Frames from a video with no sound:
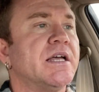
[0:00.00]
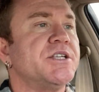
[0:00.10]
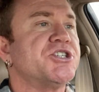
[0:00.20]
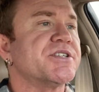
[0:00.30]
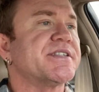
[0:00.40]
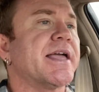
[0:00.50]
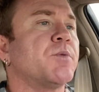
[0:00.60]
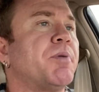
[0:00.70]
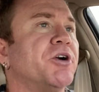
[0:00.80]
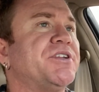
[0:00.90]
Just
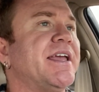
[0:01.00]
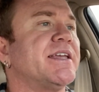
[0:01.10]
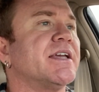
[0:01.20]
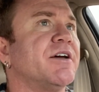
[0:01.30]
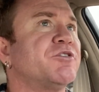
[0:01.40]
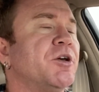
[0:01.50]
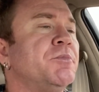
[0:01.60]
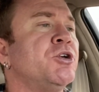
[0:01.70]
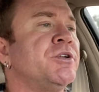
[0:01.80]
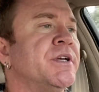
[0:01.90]
like partaking of
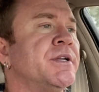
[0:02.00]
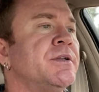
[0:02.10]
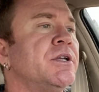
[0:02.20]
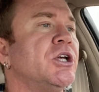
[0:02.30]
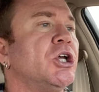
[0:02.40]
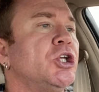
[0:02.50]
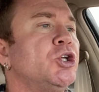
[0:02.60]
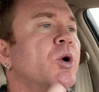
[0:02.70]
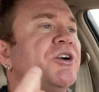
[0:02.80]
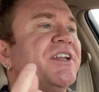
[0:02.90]
communion,
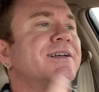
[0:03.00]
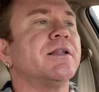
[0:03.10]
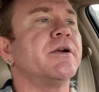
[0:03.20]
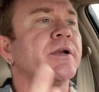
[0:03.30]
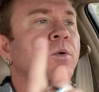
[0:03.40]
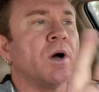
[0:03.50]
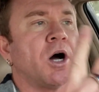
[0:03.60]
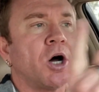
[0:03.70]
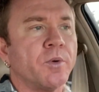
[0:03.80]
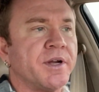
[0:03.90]
you are declaring what
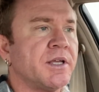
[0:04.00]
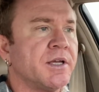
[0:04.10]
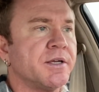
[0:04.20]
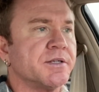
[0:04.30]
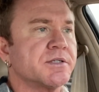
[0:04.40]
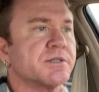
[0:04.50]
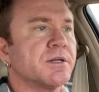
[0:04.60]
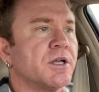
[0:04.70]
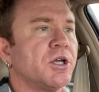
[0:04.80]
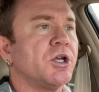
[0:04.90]
already is.
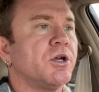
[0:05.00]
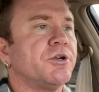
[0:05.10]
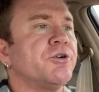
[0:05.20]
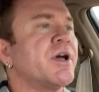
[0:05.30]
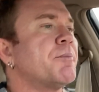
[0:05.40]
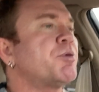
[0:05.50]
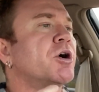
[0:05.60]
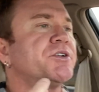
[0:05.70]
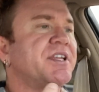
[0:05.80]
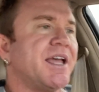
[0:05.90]
You're not
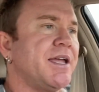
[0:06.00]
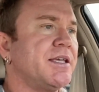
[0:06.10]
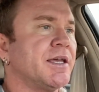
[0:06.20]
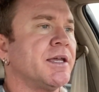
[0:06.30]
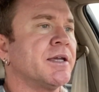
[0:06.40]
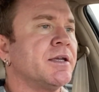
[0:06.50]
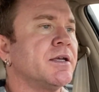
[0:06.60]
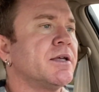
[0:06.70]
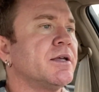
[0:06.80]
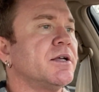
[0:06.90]

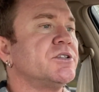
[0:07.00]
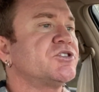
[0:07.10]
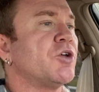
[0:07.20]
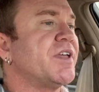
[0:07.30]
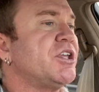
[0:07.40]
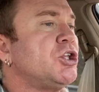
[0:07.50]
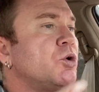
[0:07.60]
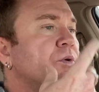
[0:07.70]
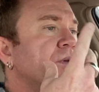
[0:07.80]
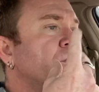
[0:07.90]
partaking so that
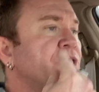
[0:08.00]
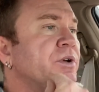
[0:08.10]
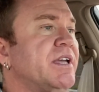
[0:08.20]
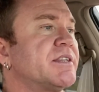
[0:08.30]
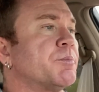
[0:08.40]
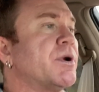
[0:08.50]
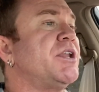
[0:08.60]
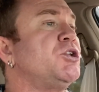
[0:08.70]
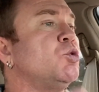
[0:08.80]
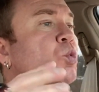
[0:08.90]
you, when you eat the
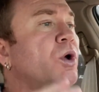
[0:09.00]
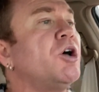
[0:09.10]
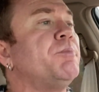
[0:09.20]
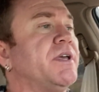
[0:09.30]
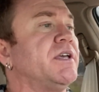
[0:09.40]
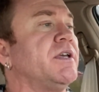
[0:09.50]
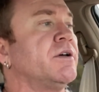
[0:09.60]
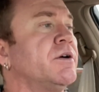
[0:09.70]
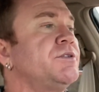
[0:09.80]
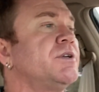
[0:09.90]
bread, you will be
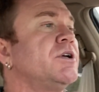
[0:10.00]
healed.